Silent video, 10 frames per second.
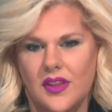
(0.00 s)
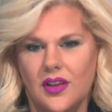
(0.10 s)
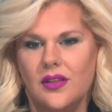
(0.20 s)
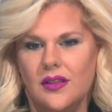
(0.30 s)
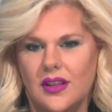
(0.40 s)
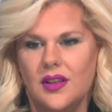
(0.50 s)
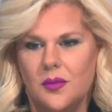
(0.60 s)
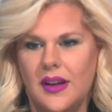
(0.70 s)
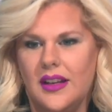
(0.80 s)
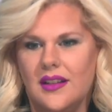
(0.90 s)
they're
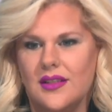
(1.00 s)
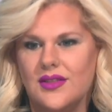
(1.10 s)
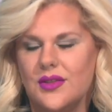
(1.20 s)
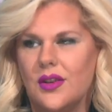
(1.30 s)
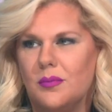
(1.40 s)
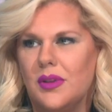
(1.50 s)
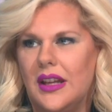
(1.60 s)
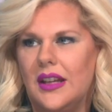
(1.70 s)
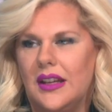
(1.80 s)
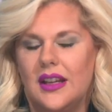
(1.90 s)
ready to start
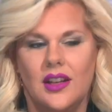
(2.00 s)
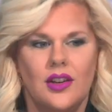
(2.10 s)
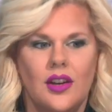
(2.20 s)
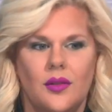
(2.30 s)
planning.